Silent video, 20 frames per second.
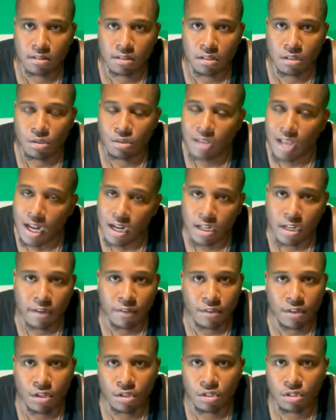You gotta look
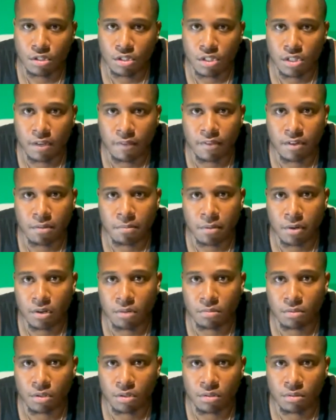yourself in the mirror,
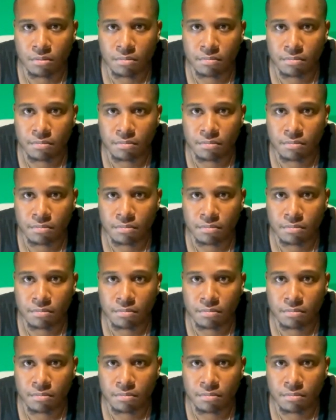bro.